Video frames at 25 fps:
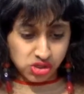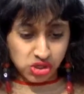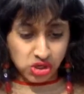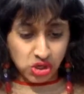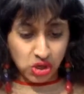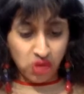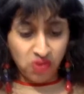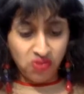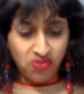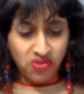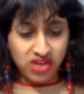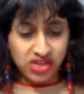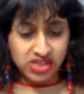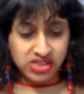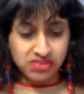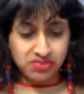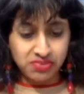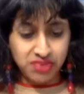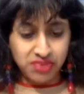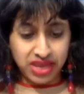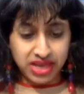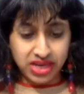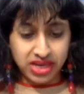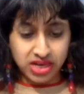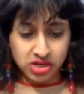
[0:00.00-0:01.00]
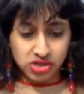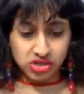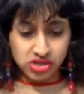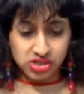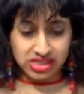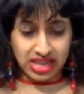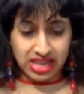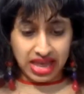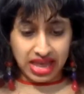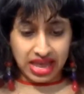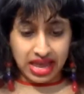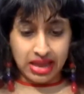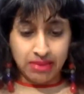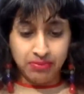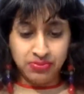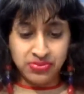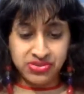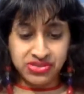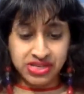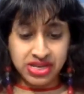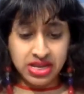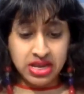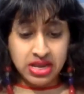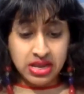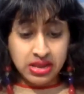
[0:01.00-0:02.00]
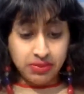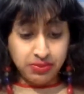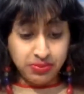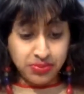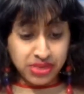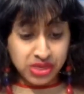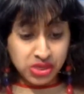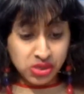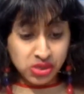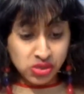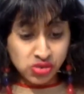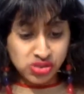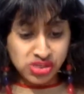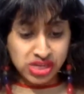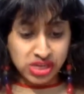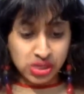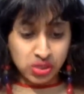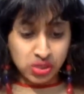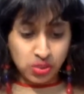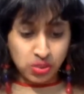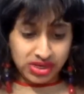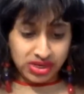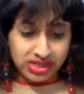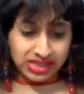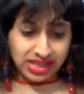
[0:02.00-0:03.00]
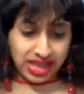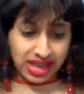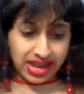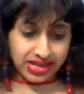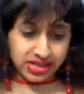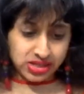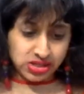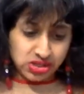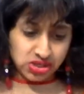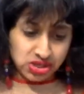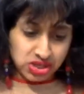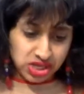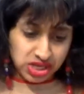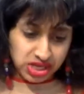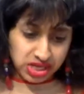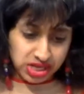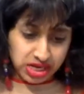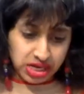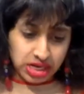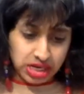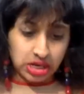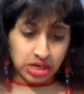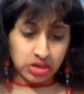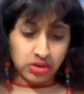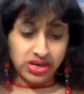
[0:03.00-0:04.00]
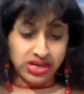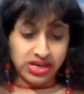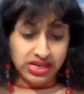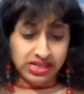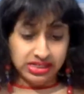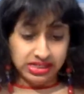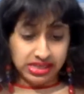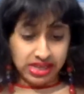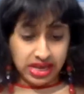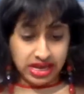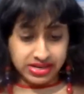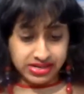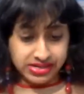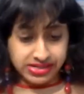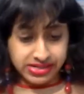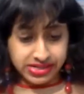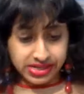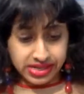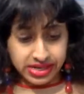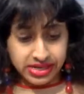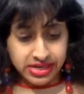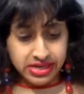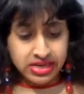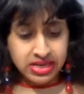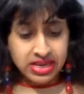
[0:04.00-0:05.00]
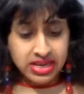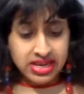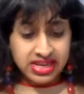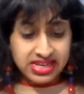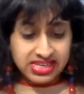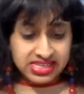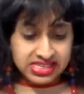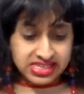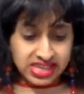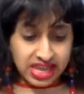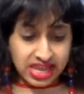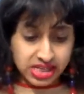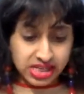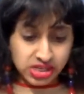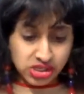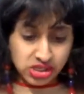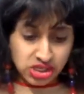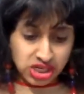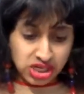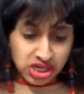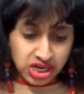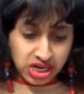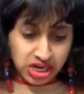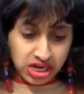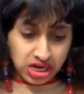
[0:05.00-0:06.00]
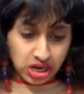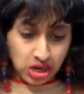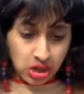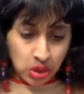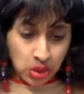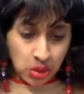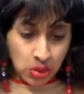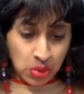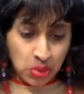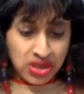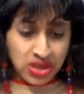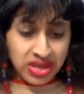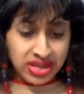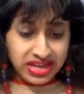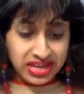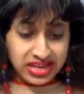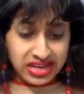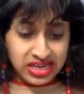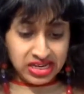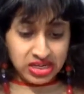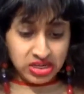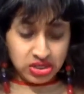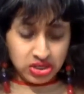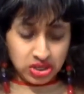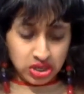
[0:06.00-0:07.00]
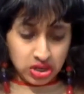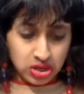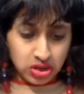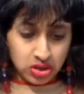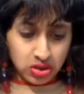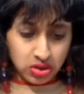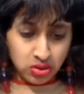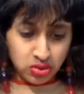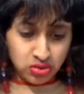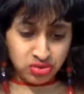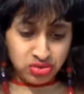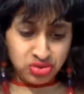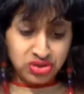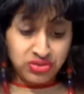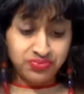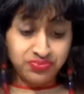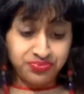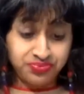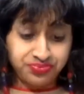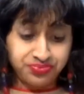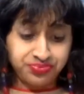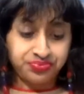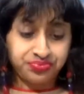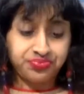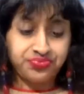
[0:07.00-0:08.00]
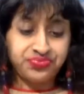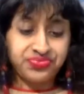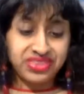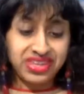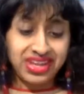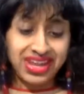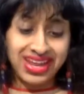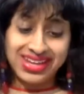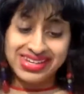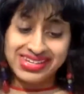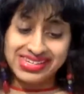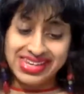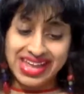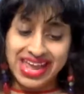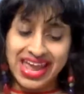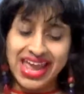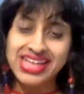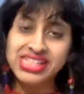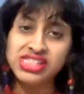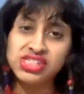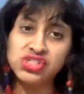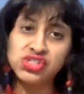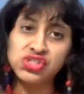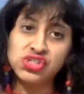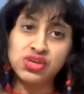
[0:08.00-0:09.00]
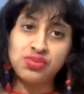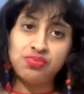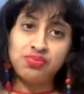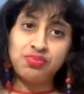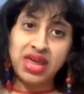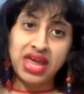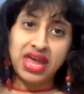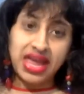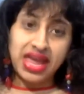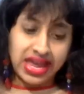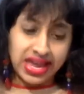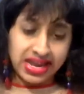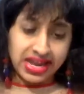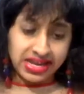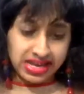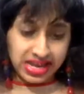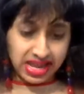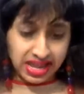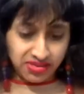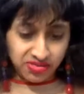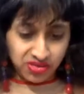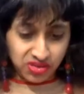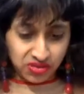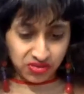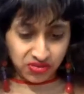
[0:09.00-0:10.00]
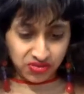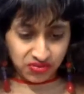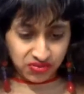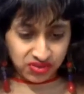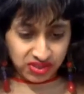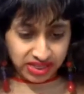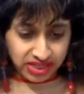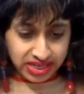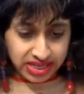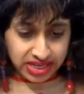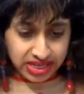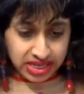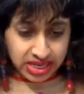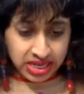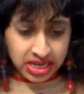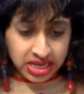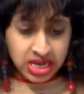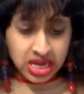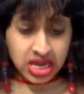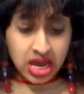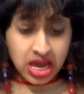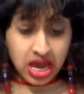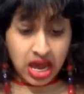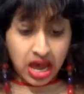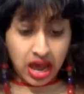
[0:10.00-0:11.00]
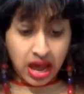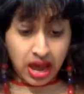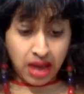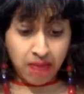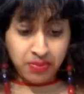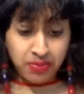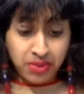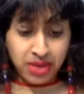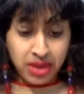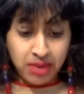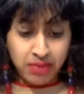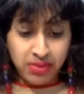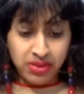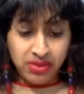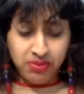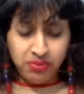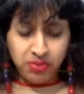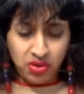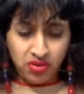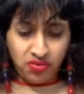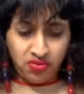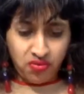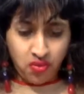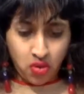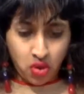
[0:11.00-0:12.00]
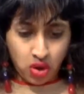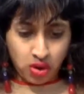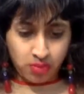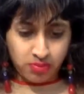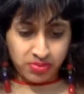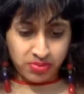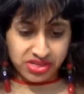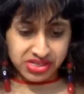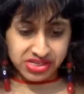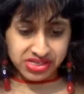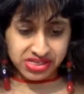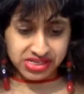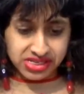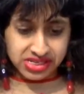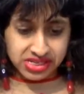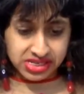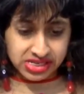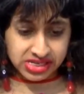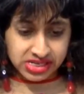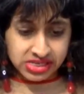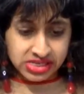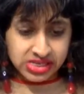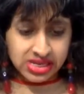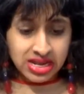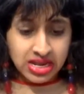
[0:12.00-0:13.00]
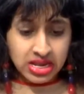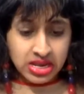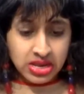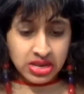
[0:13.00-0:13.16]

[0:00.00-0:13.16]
Nova's Makers Labs, Music We'd Like to Hear in London, Sachio Ito's Dance Japan and the Flea. Upcoming performances